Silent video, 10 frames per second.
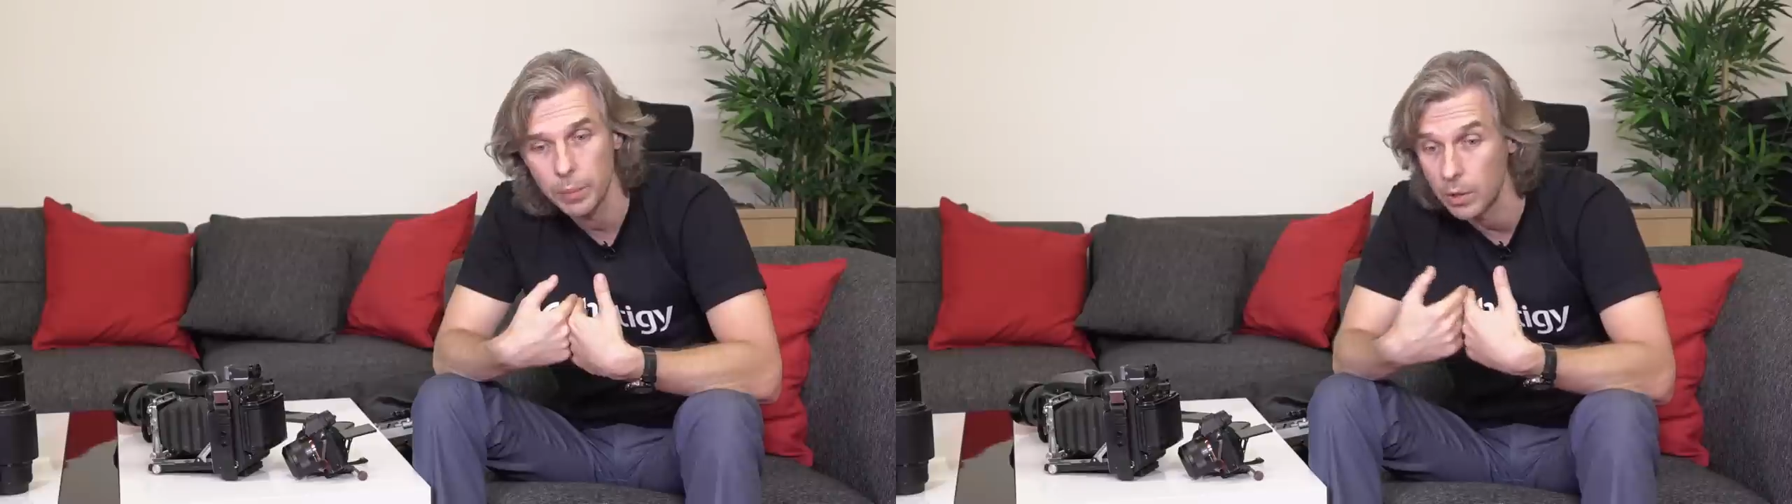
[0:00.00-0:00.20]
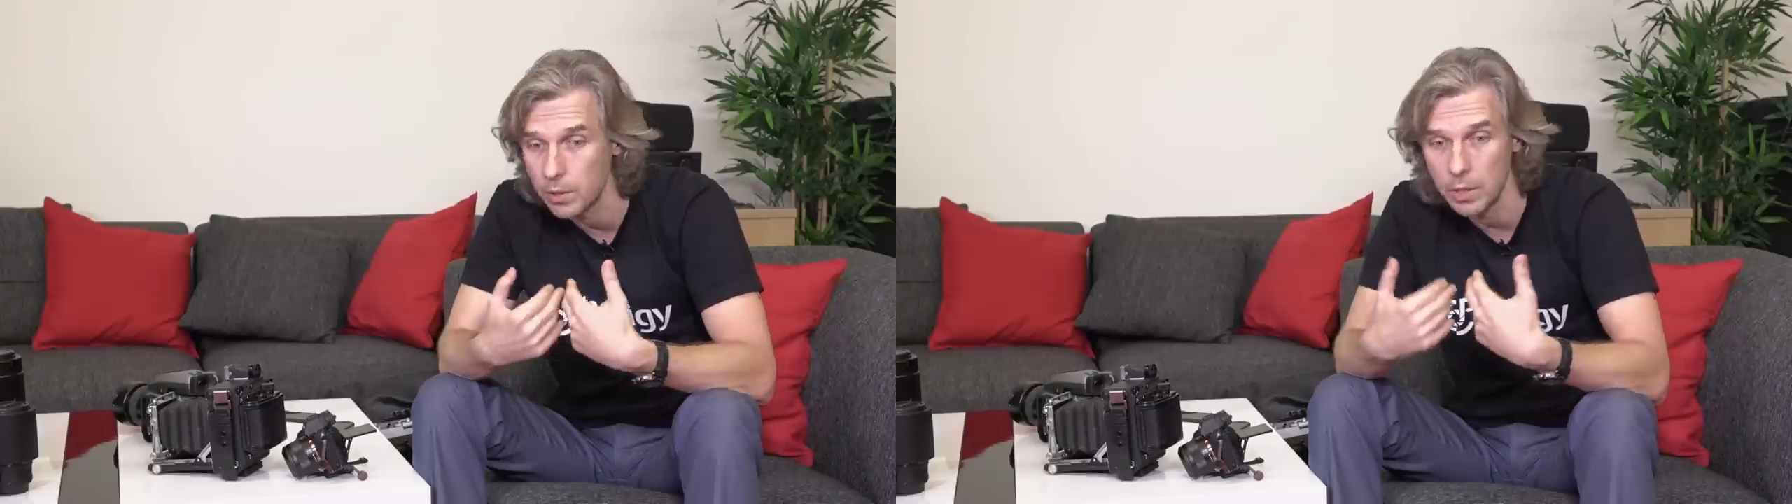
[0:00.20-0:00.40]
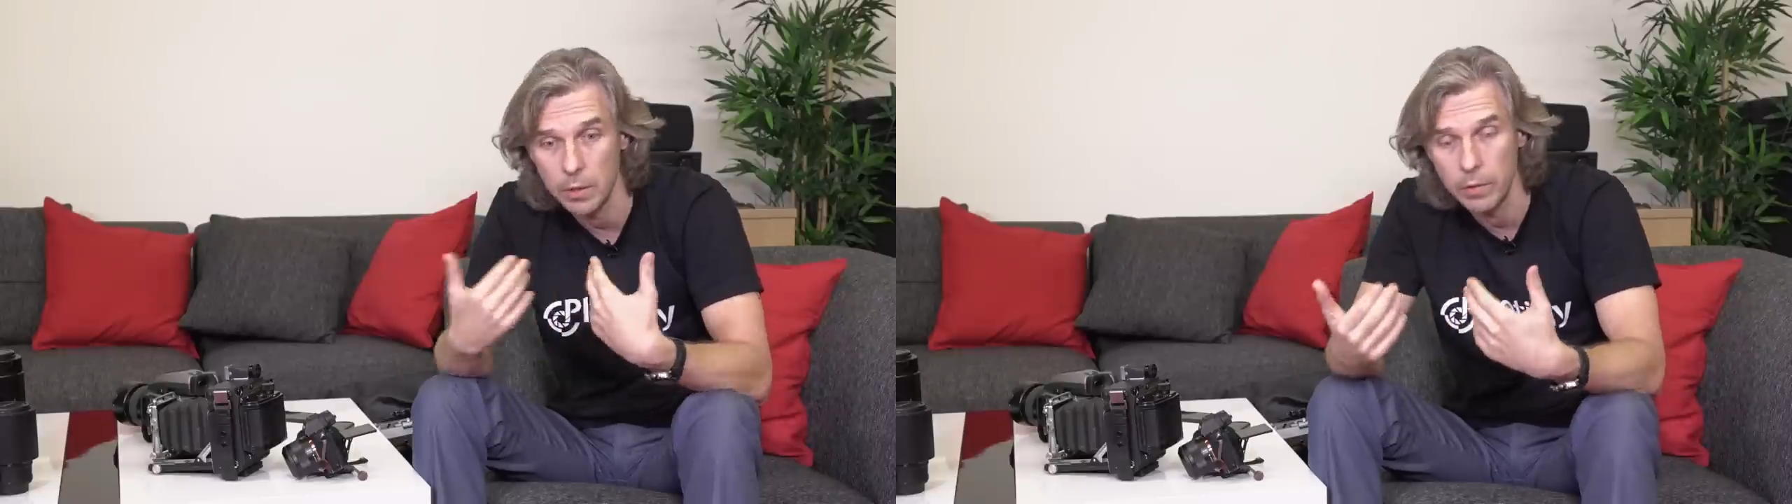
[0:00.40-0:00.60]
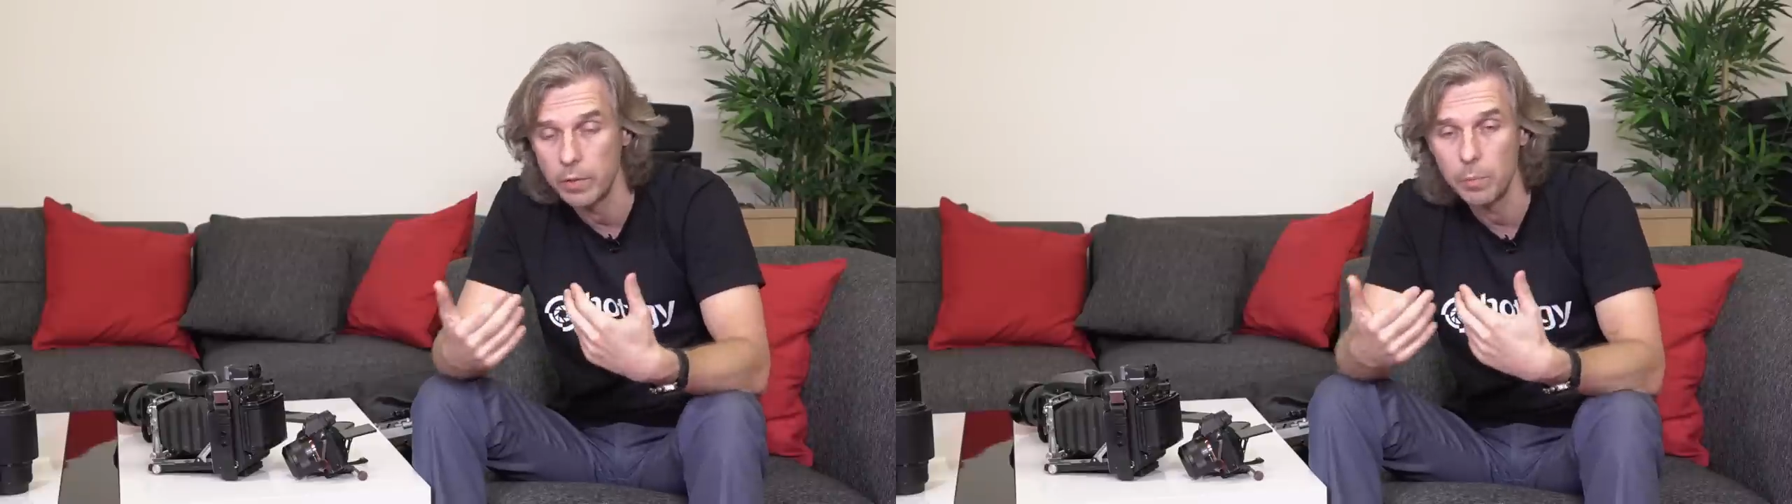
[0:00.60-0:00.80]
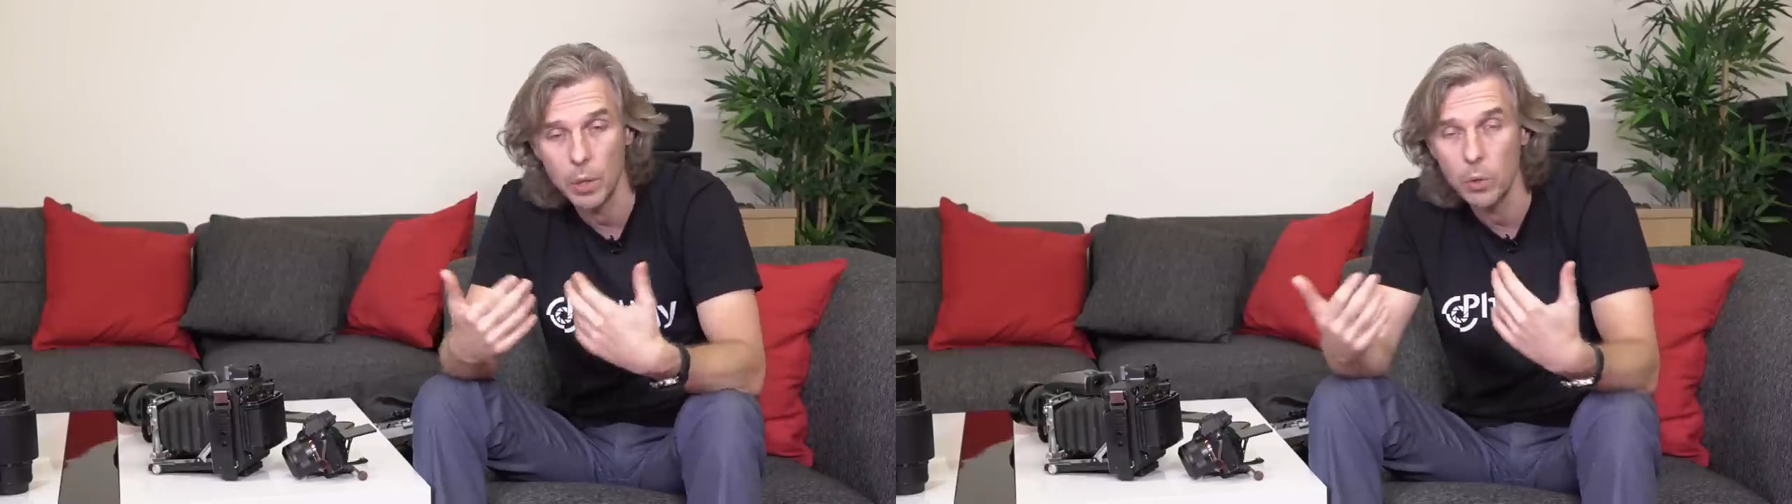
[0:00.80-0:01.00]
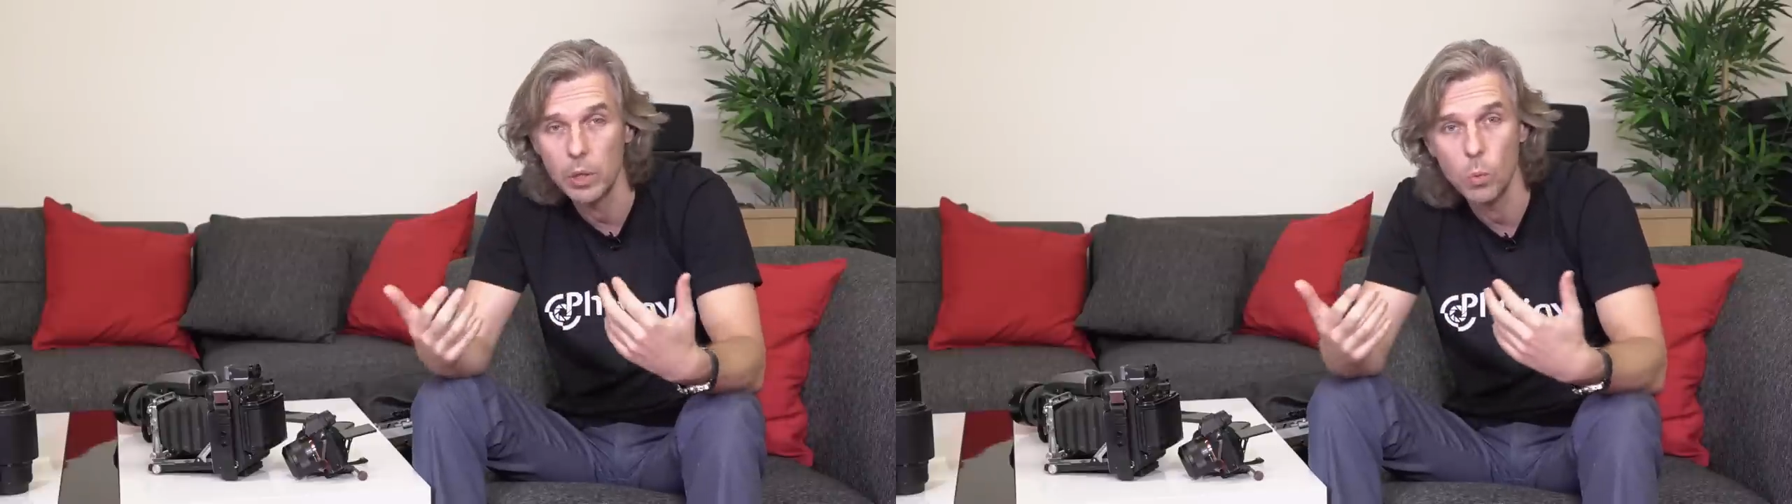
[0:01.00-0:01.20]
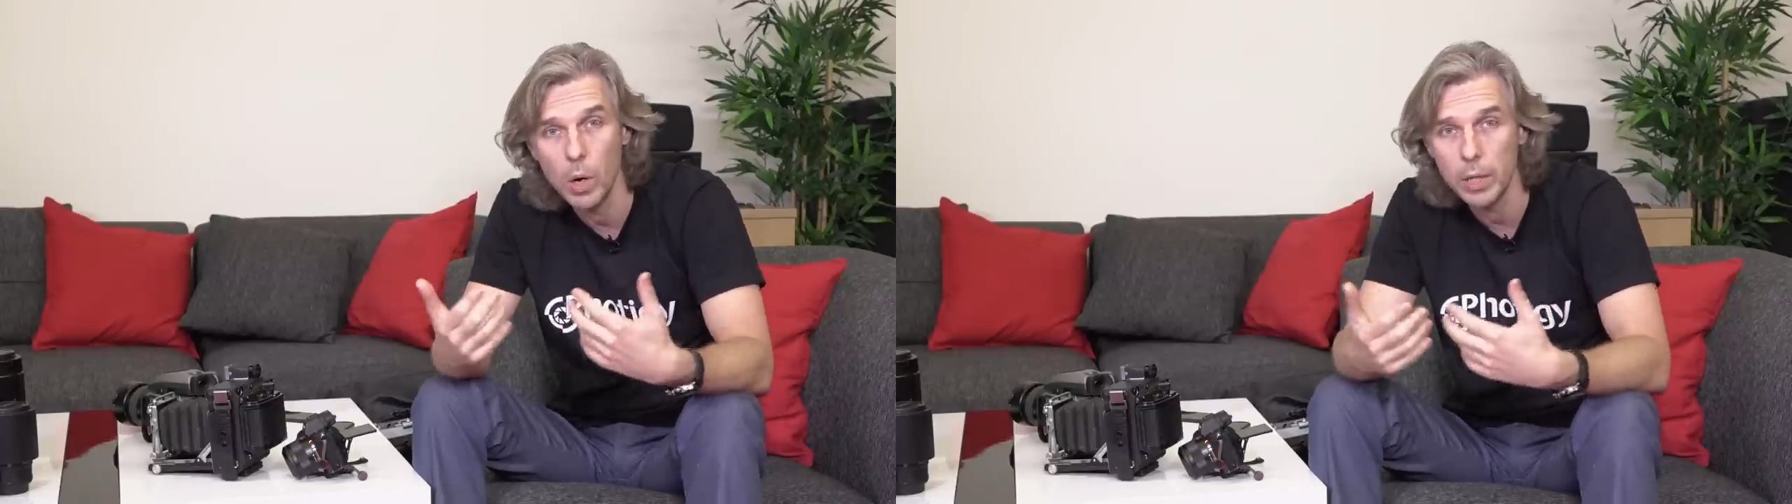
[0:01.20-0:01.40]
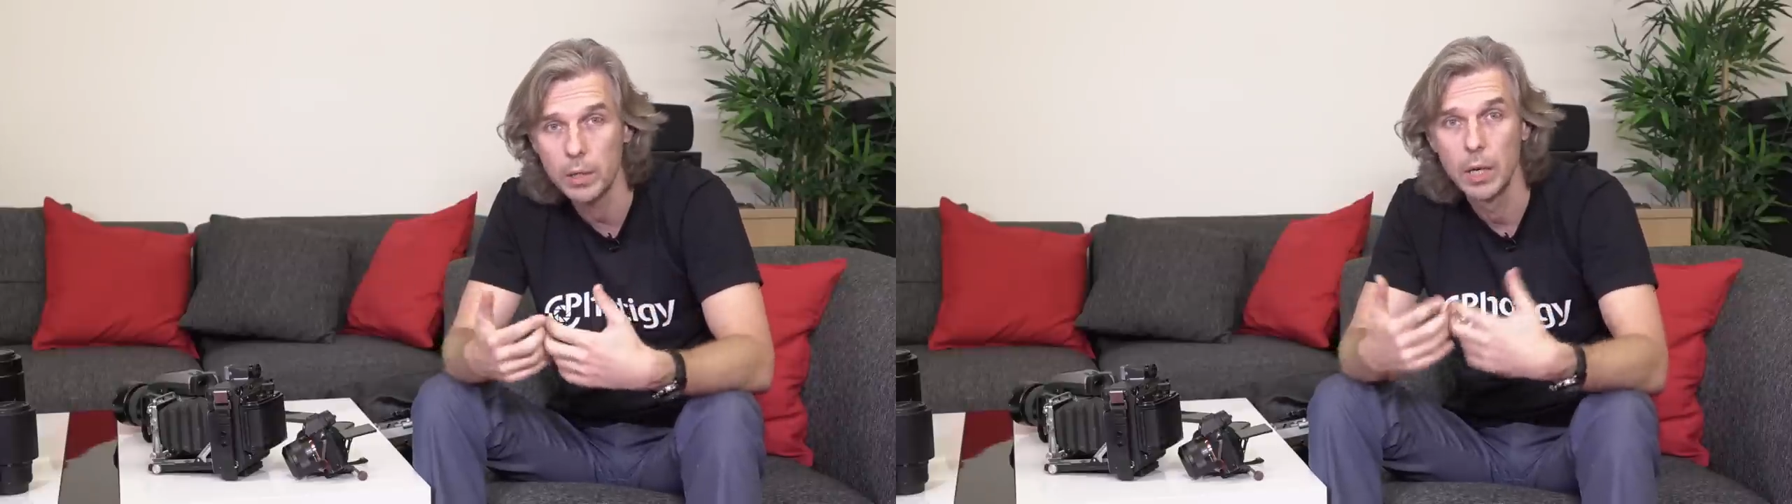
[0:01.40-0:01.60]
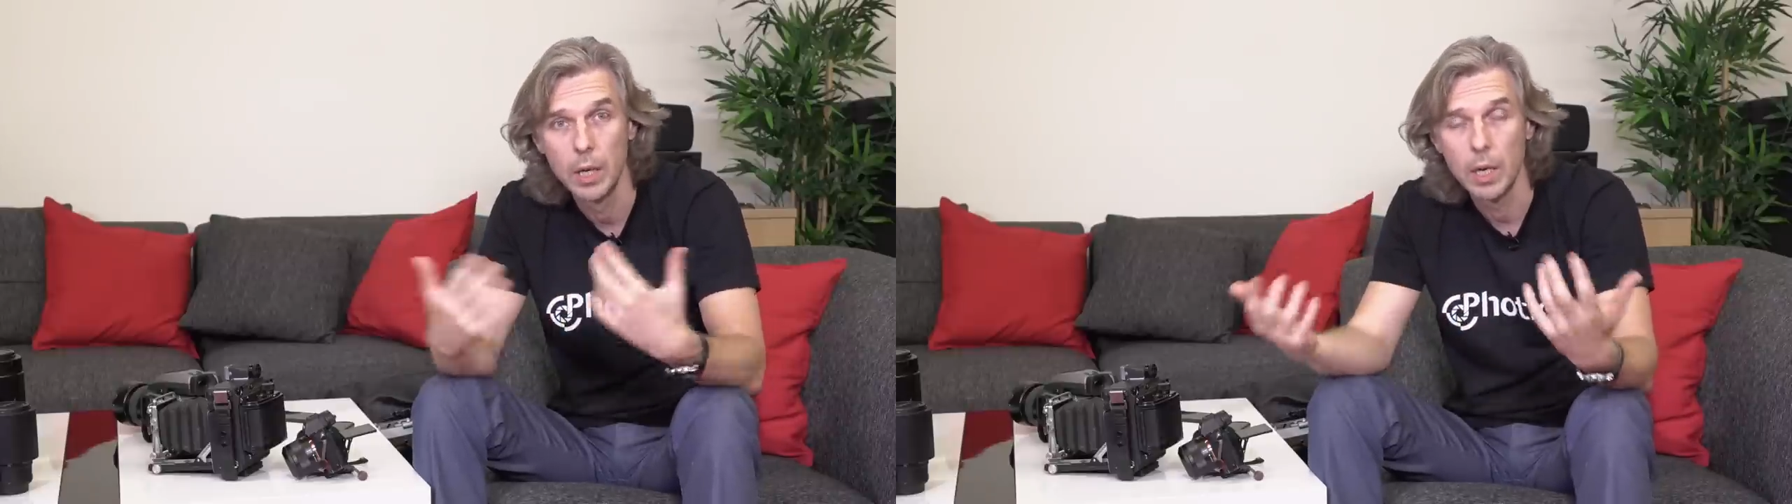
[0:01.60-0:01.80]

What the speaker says: Because if it will be only one